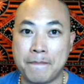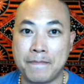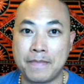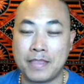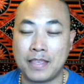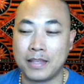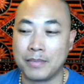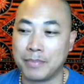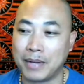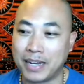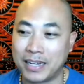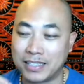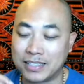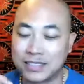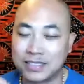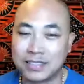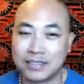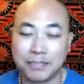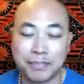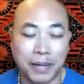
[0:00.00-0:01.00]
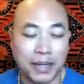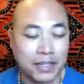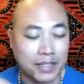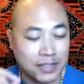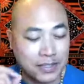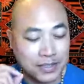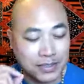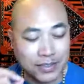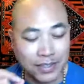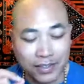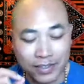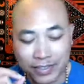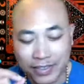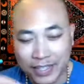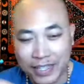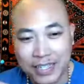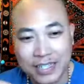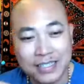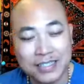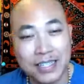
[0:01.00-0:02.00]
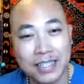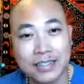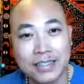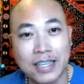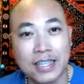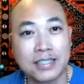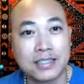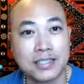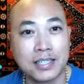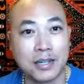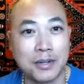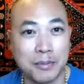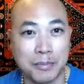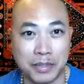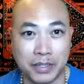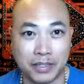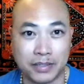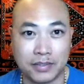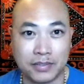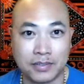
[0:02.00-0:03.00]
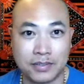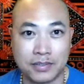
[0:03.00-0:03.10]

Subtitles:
And by the things that they tell me,